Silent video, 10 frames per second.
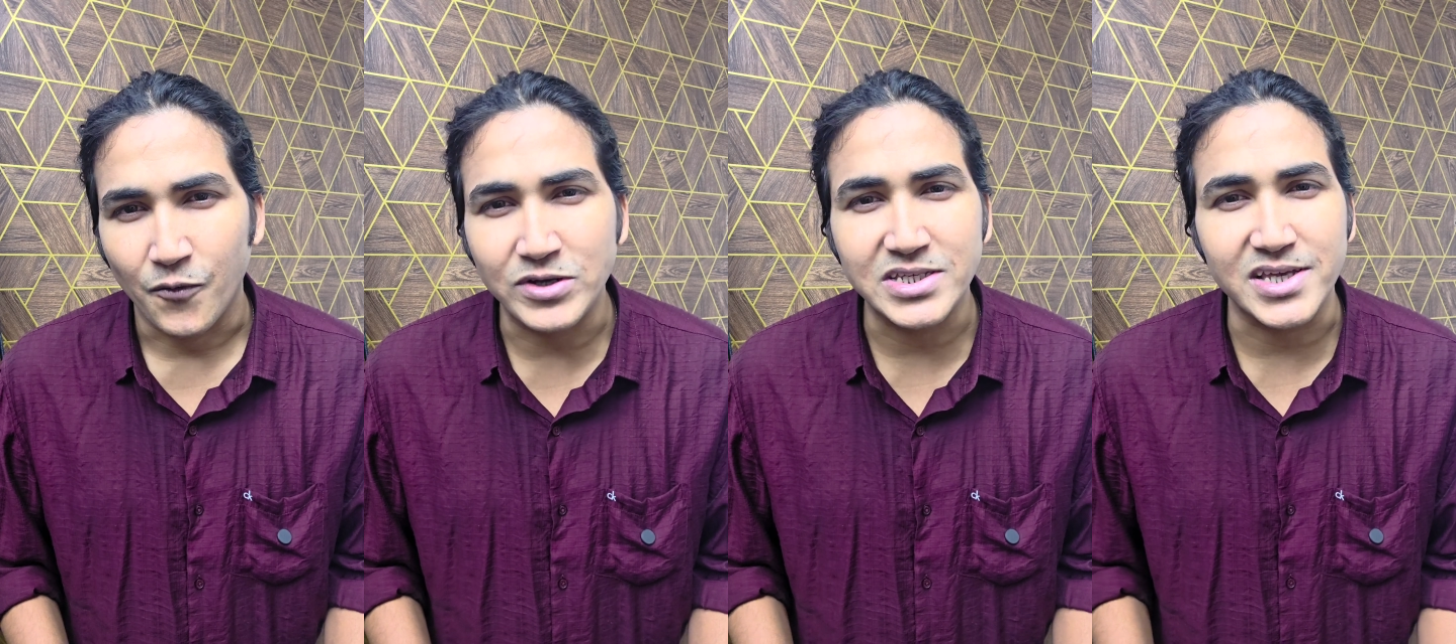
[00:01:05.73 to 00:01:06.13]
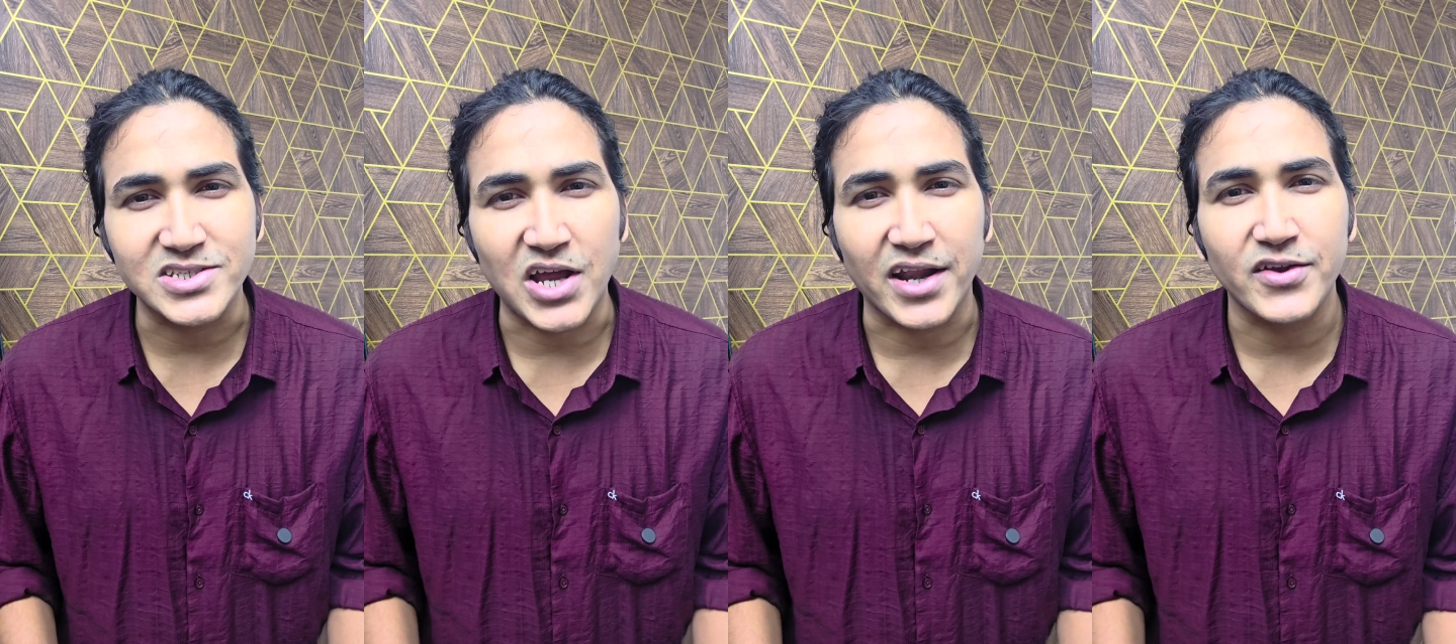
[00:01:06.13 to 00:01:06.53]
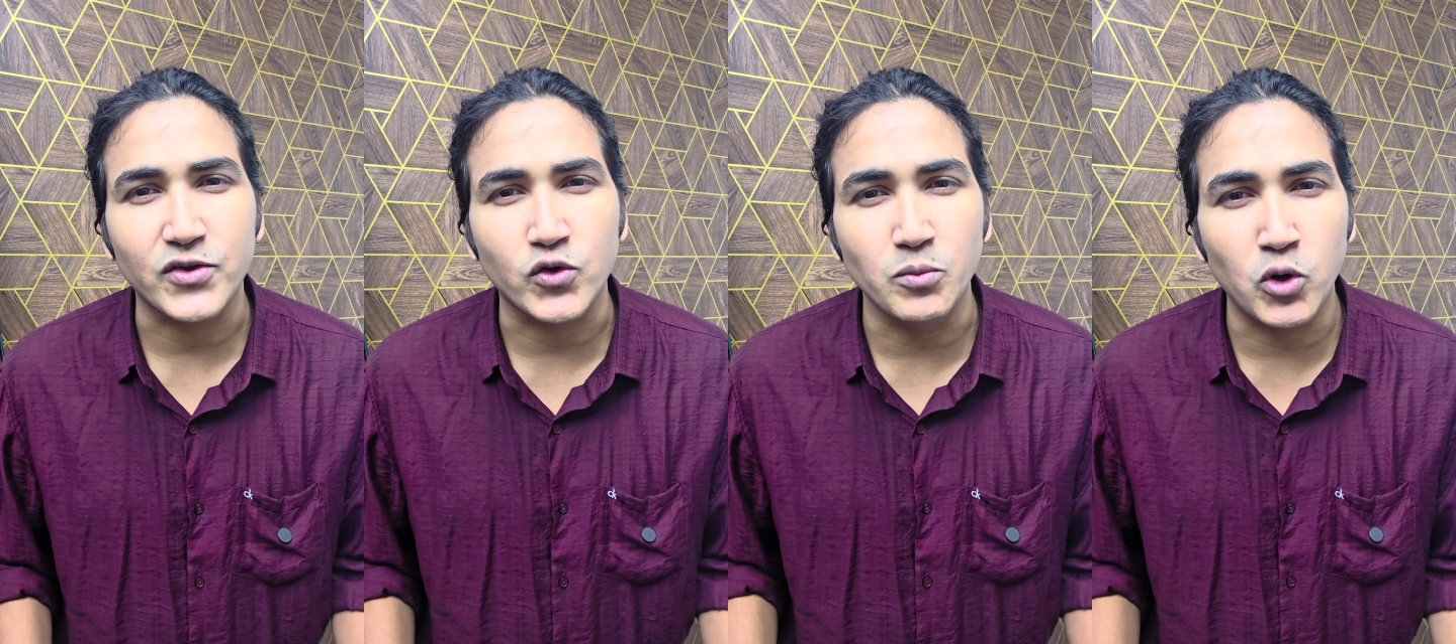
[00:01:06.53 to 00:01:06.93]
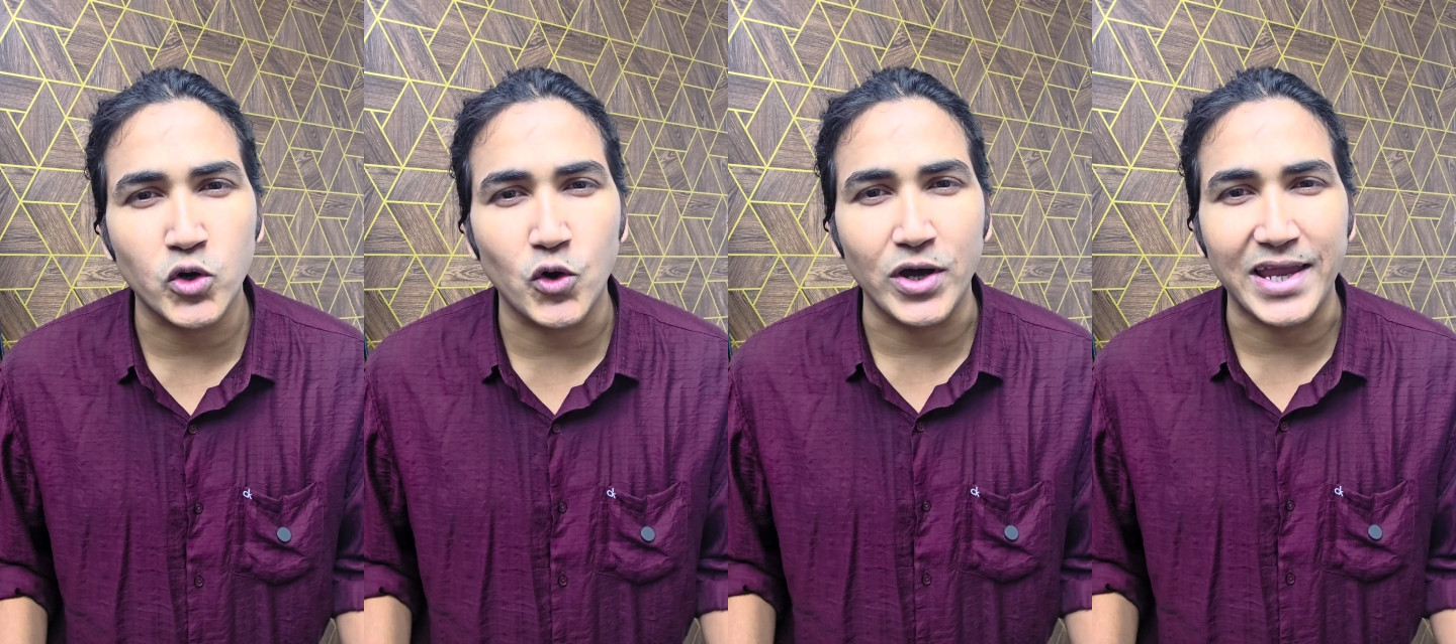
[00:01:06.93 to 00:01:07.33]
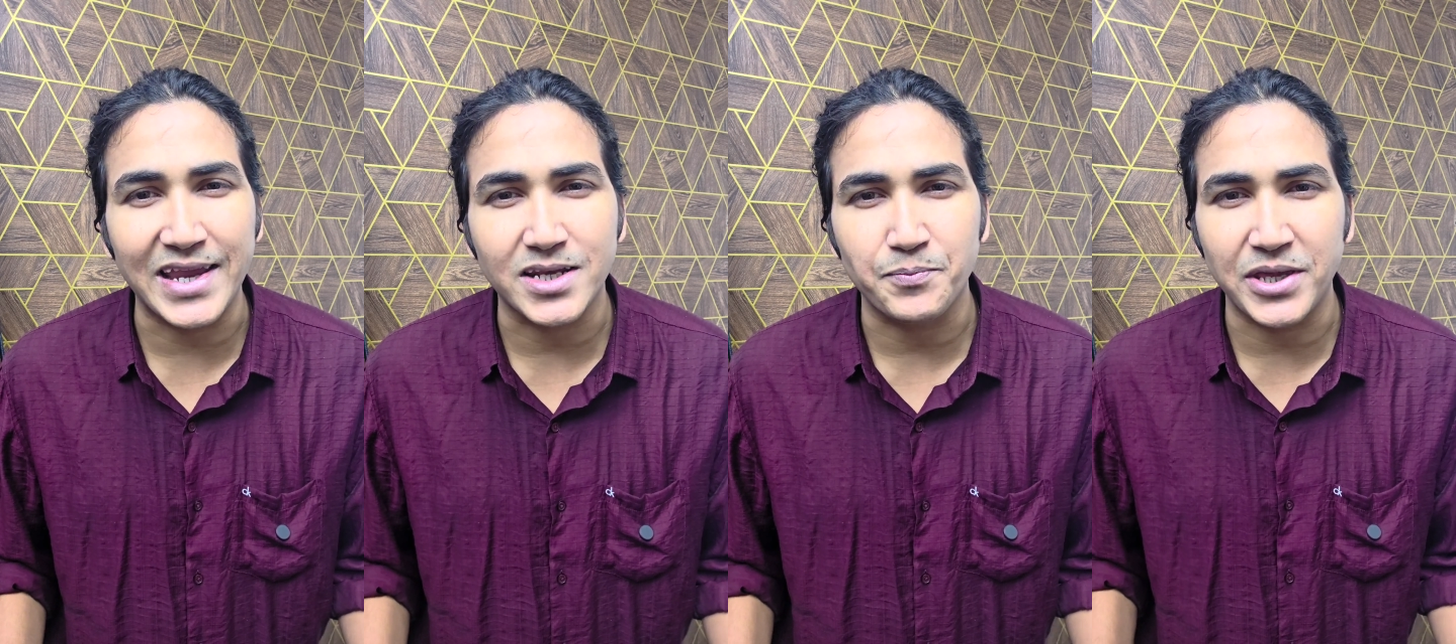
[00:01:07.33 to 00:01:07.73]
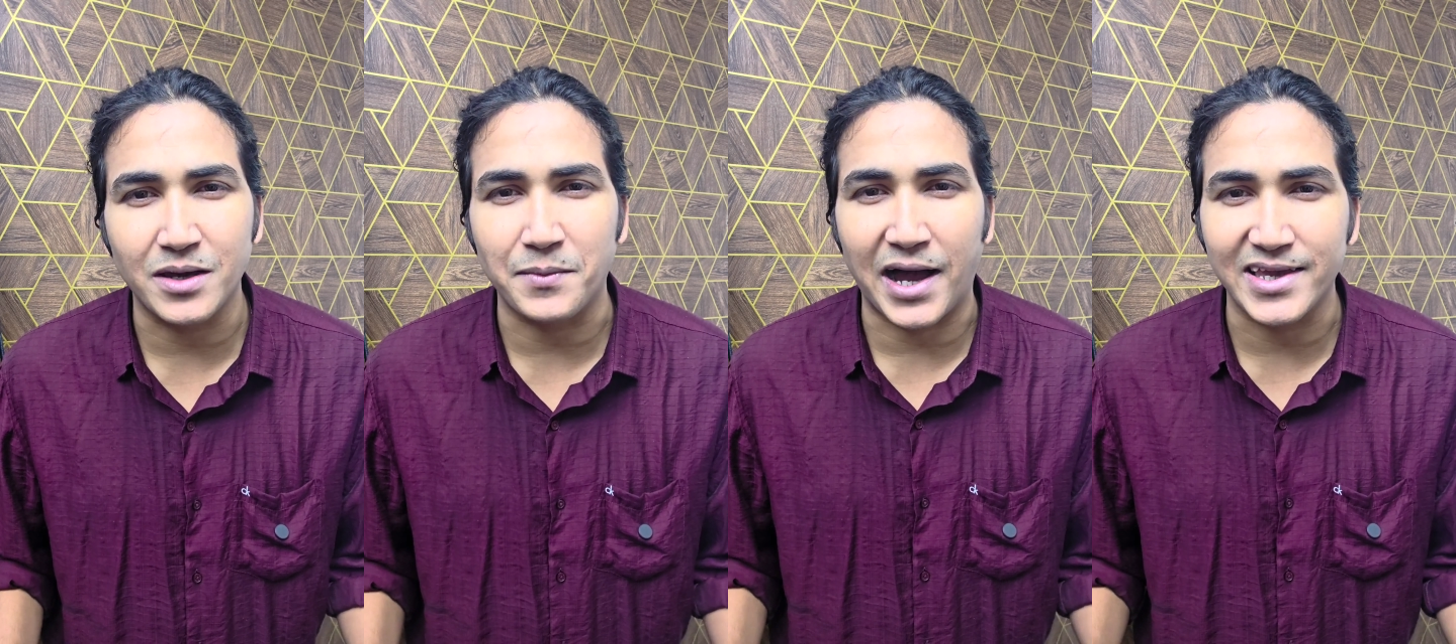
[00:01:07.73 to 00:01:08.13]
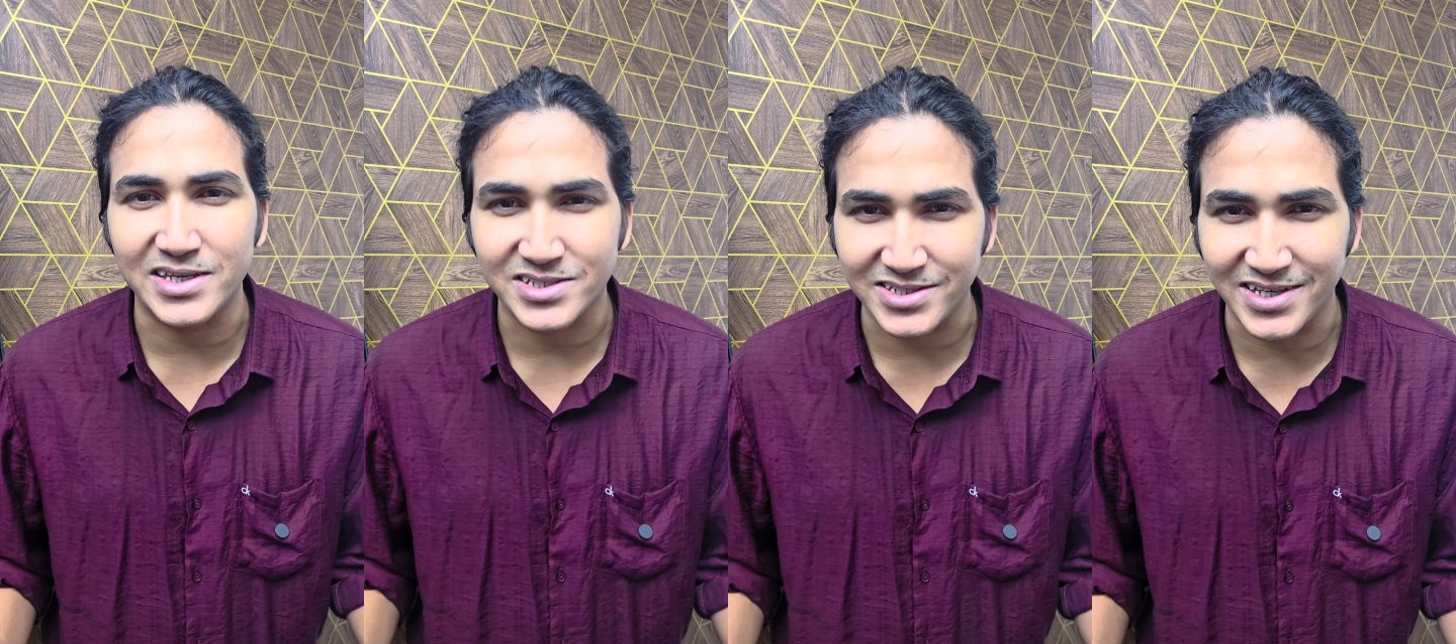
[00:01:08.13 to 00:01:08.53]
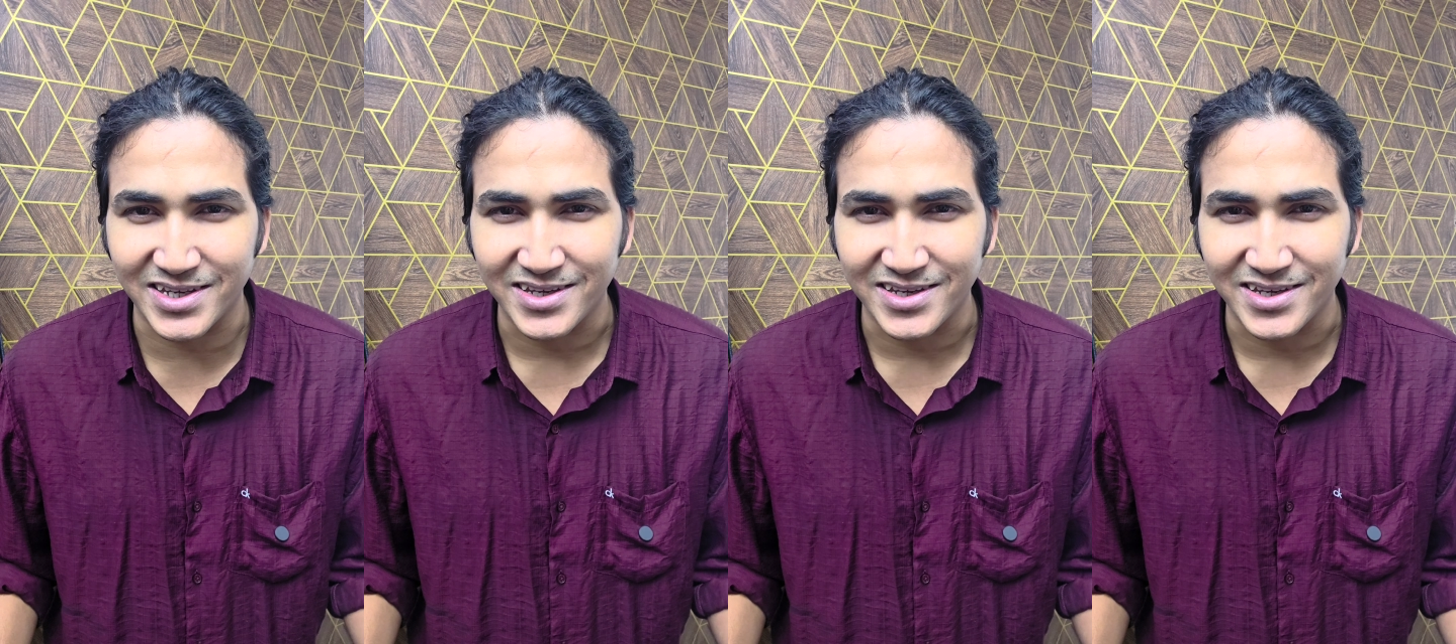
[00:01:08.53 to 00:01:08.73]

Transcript: which is starting tomorrow 8 p.m. IST.